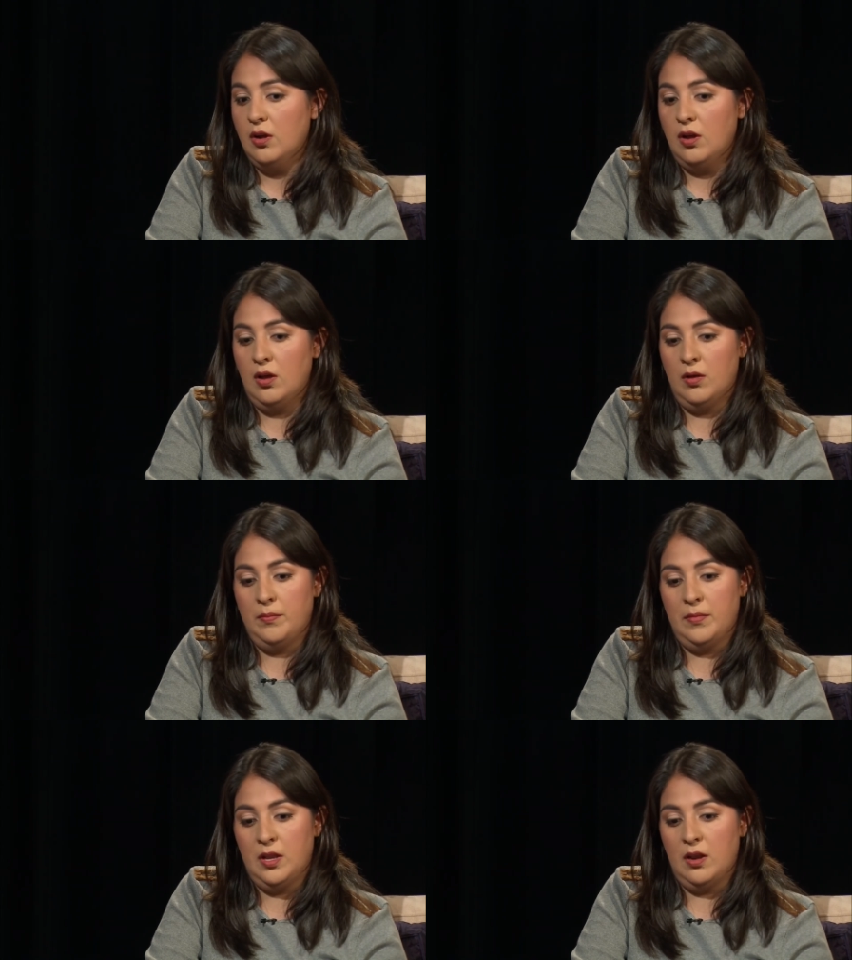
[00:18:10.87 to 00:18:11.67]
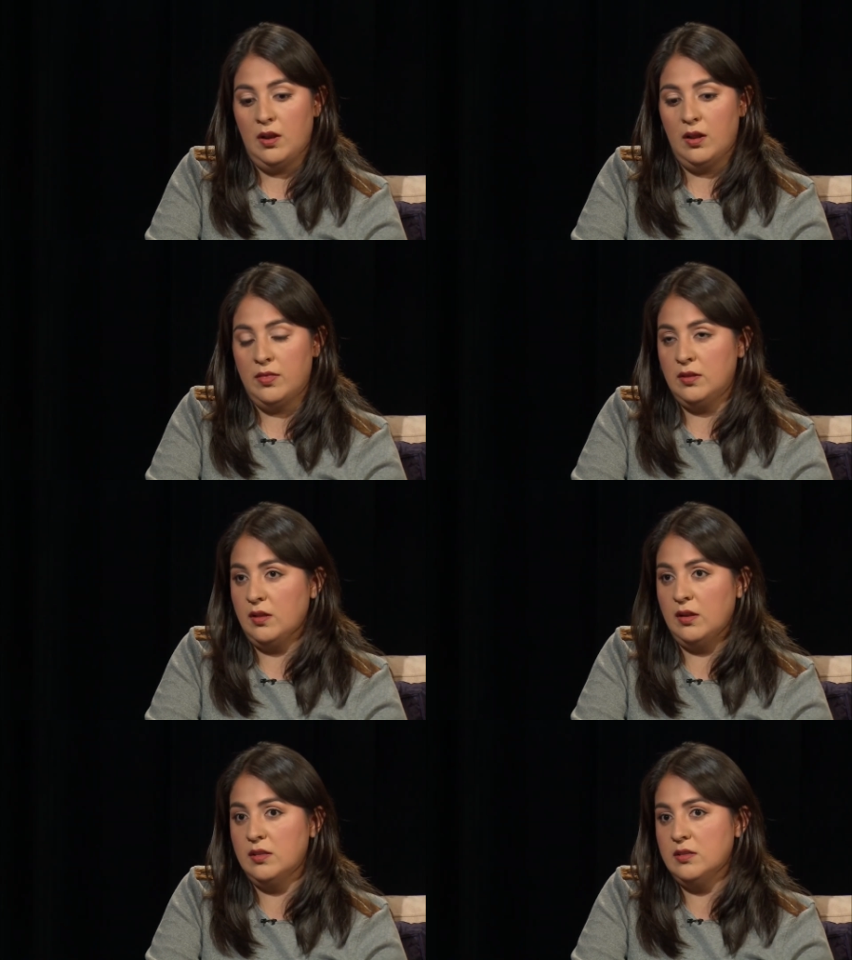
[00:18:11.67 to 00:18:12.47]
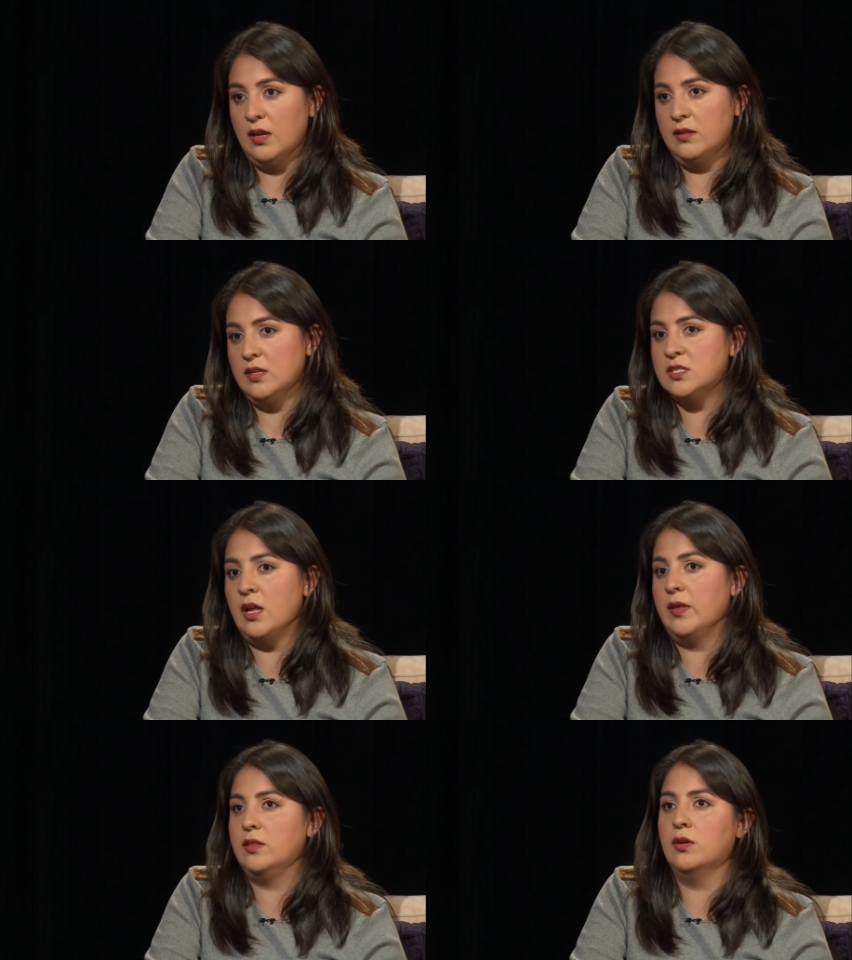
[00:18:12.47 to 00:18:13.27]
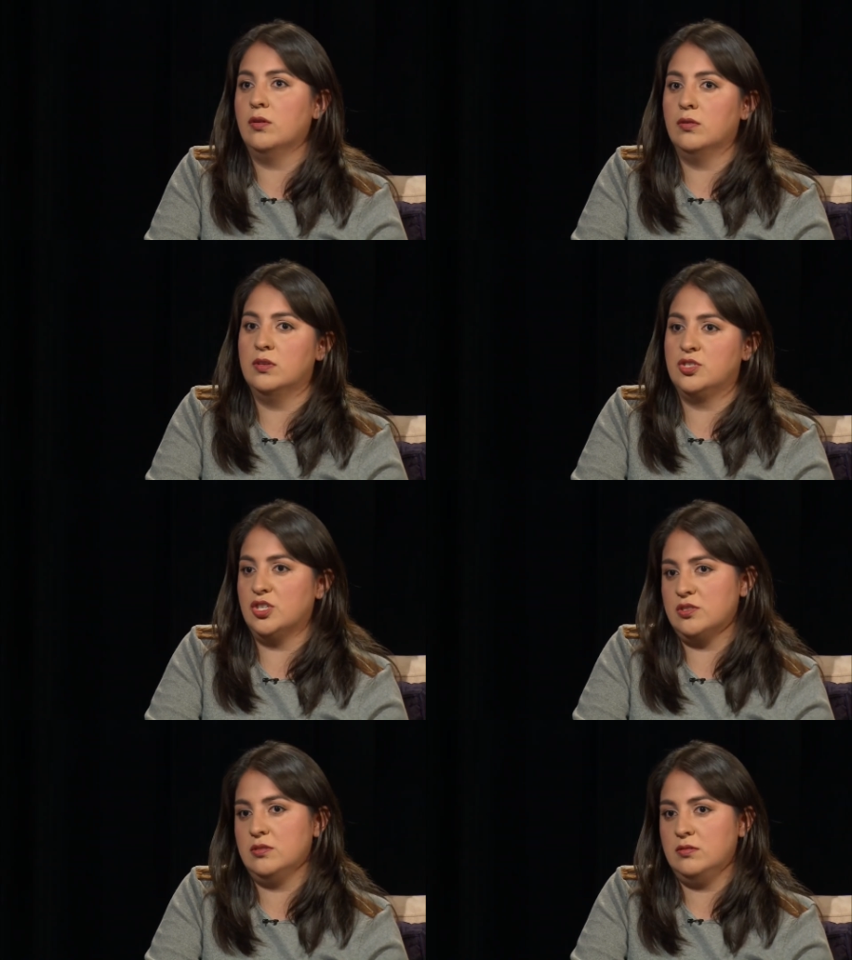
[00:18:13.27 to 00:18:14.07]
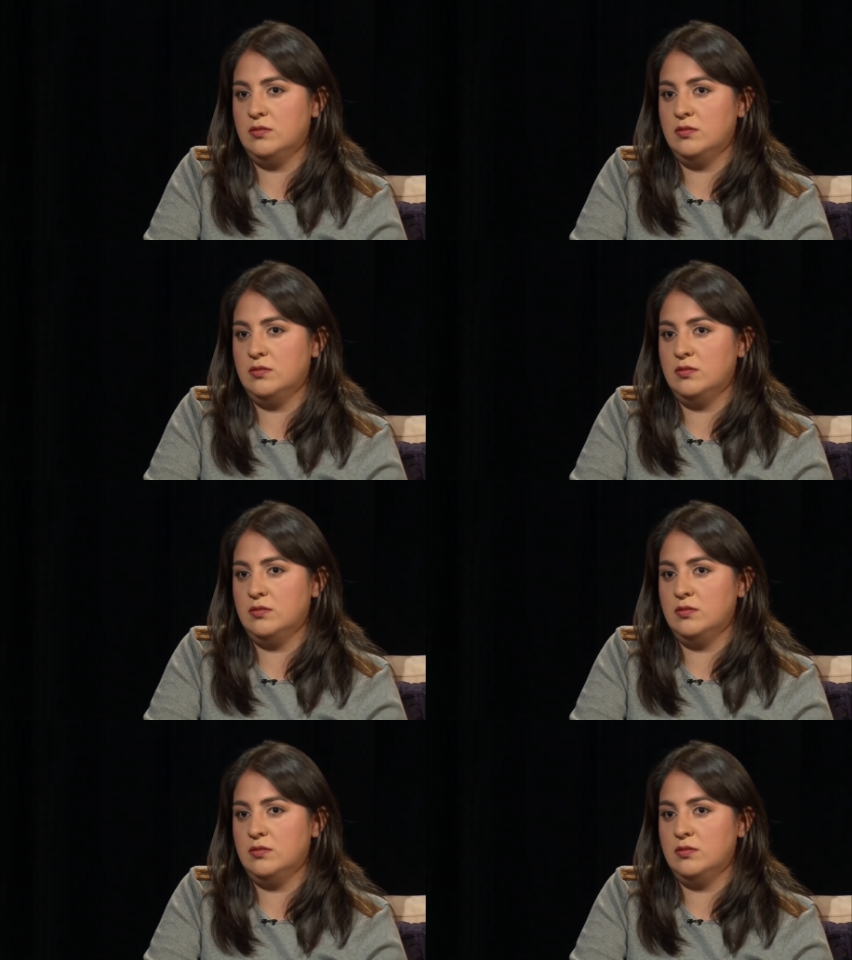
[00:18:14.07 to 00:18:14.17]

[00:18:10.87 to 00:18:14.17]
Um, and, and I think, and, and it's not like they're, it's just